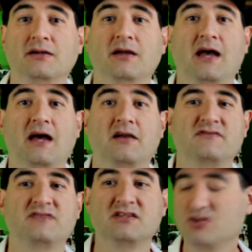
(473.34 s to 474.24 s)
out of
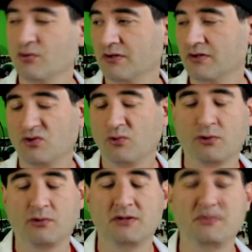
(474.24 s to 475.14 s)
the
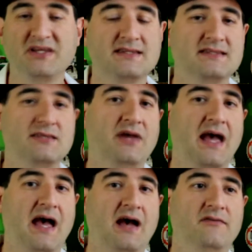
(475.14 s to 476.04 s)
221 pieces that we
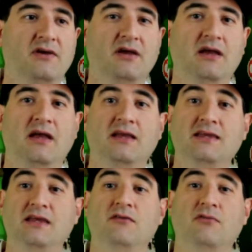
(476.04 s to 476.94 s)
have and
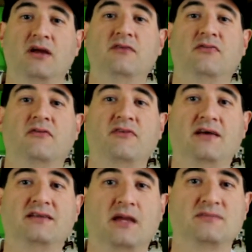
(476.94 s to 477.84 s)
get it ready for
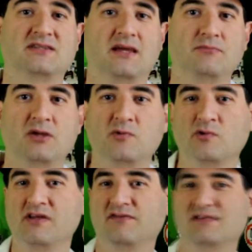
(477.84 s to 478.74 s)
Valentine's Day. Maybe we'll
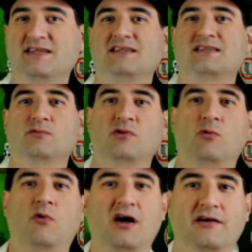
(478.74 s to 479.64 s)
even test it with
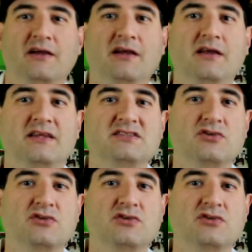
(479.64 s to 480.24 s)
water. Let's go